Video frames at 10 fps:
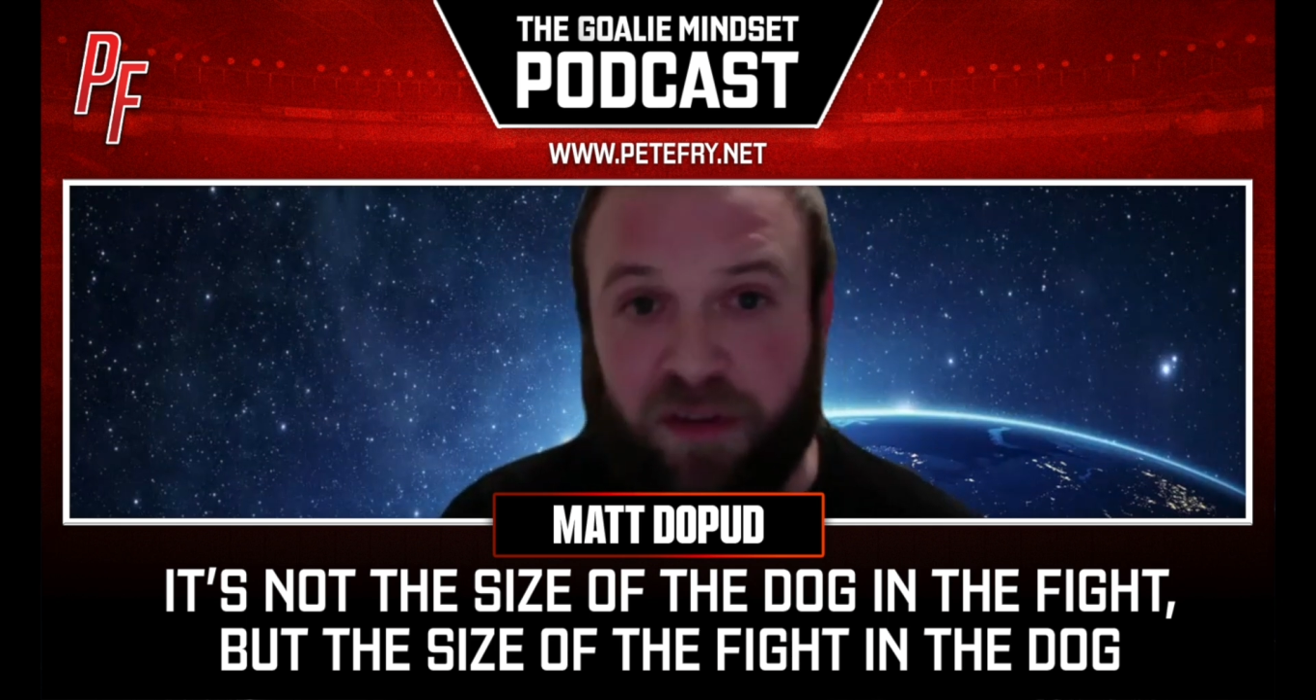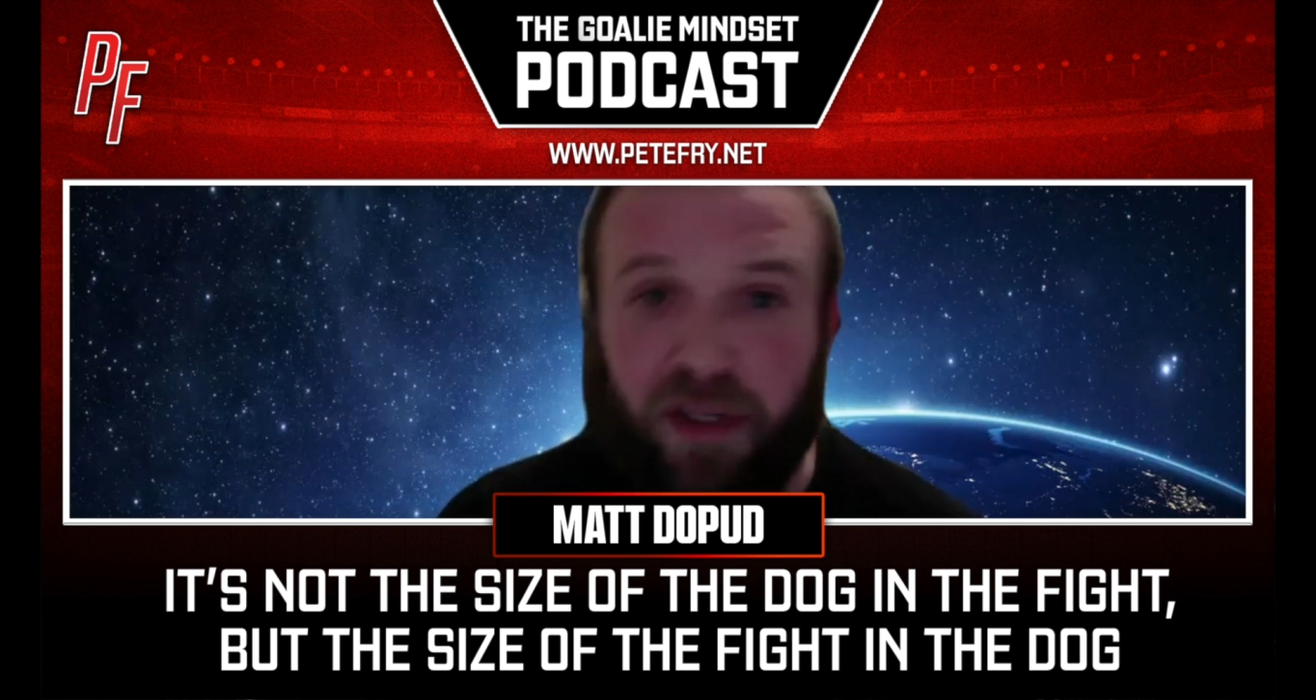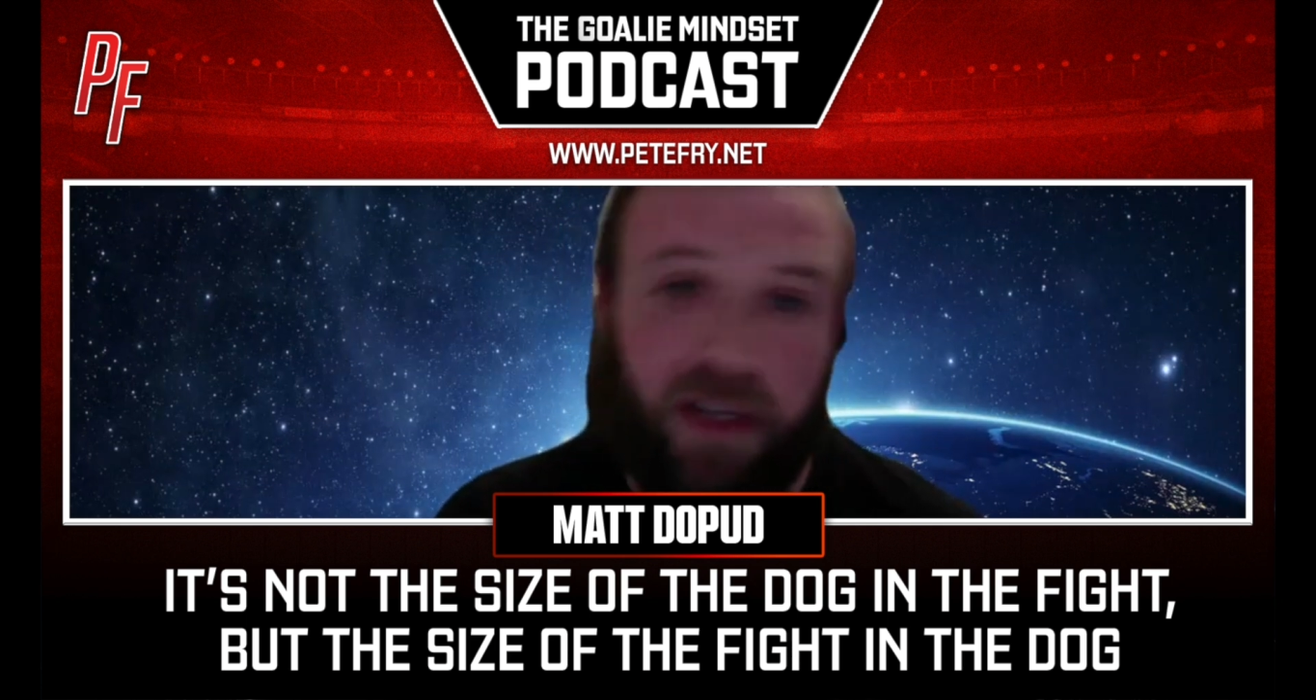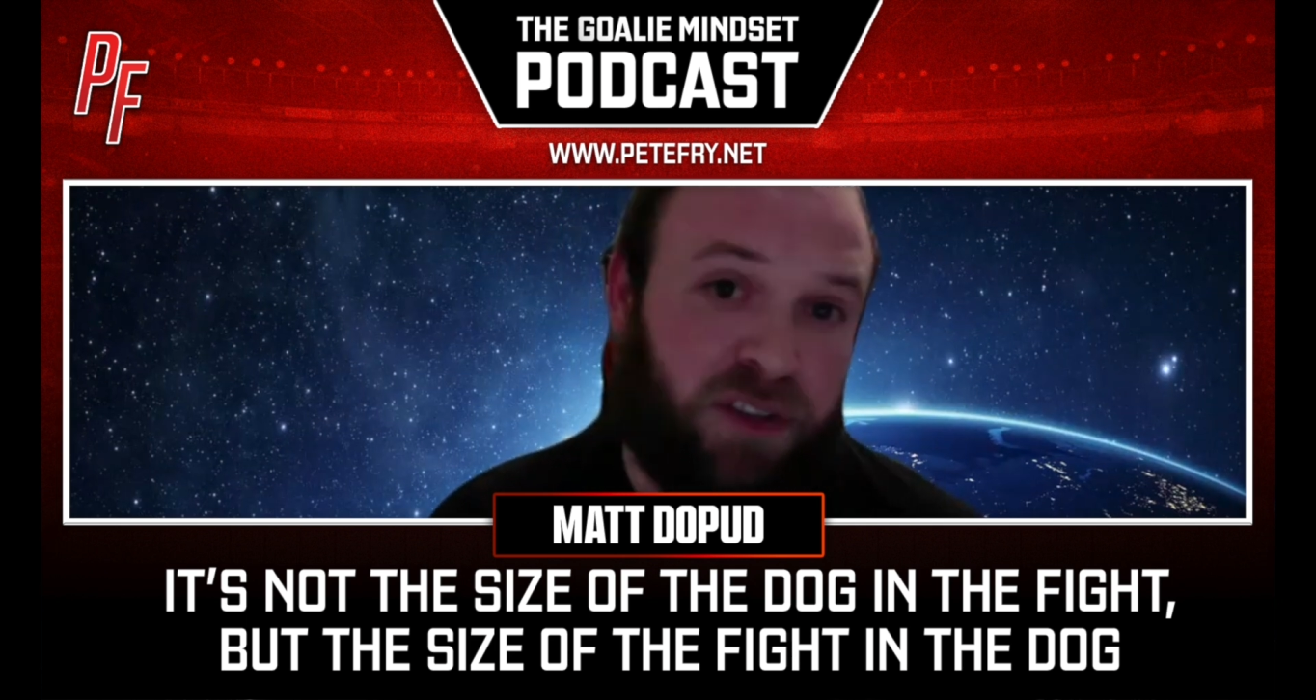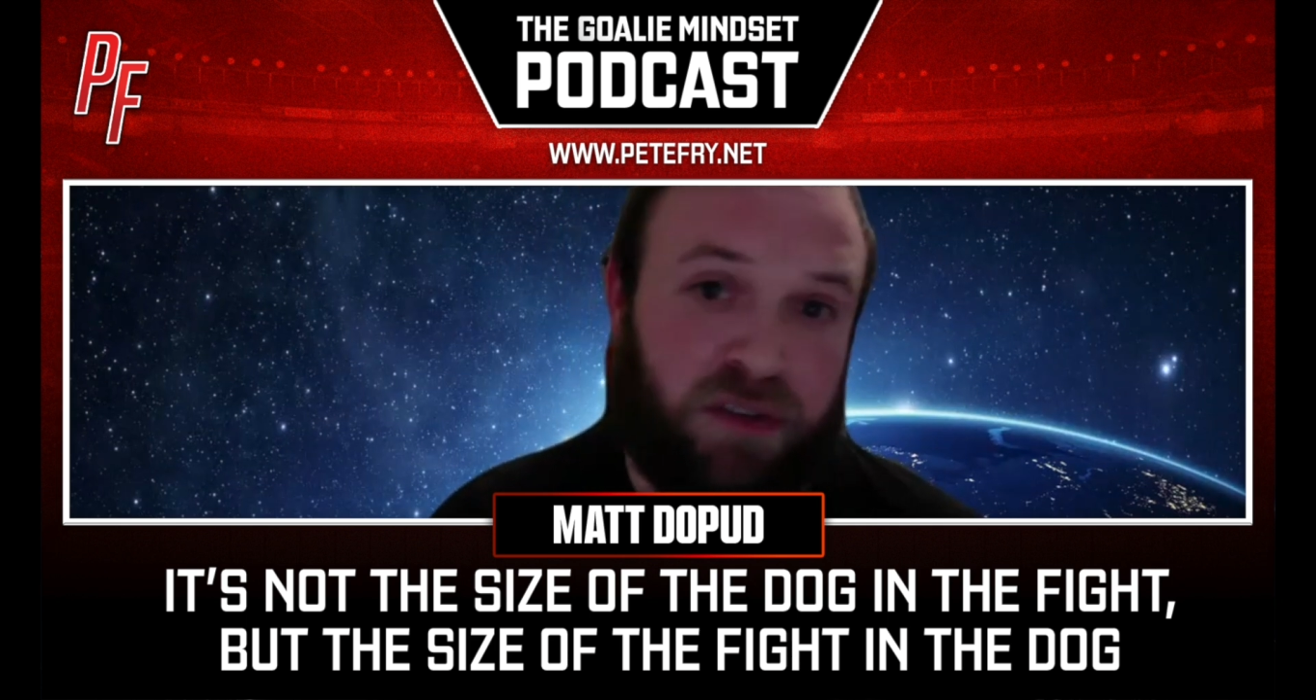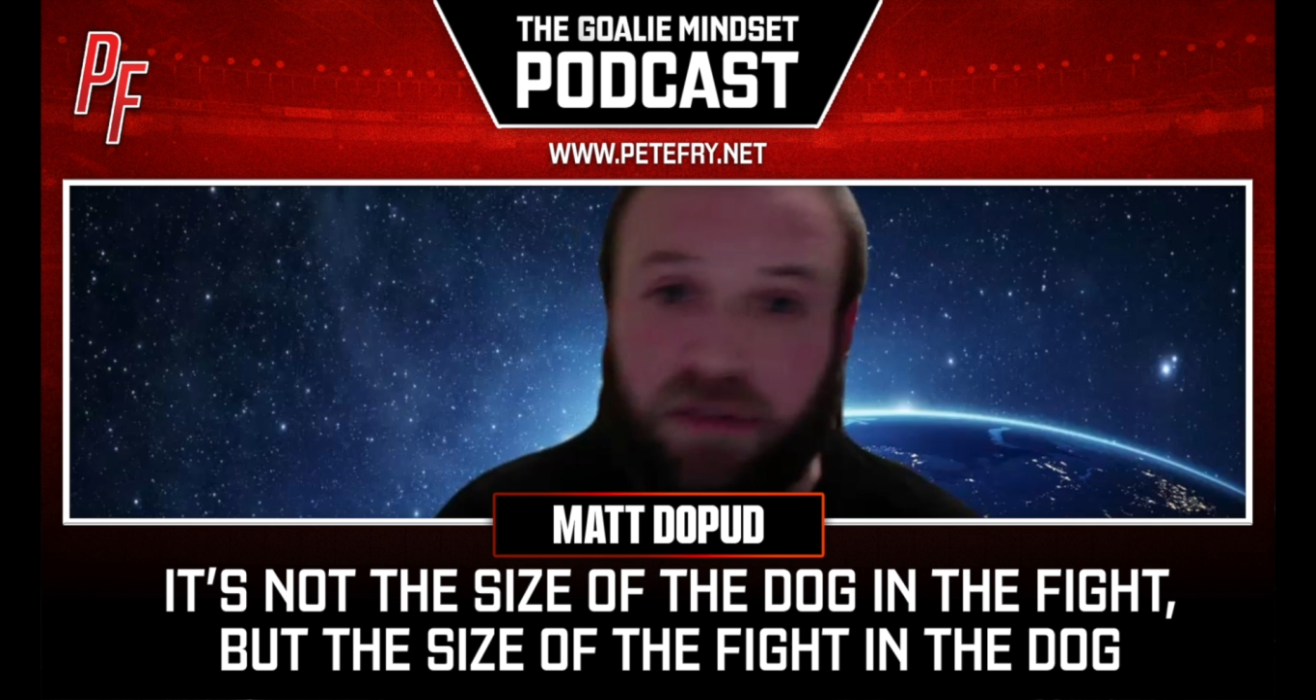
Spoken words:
like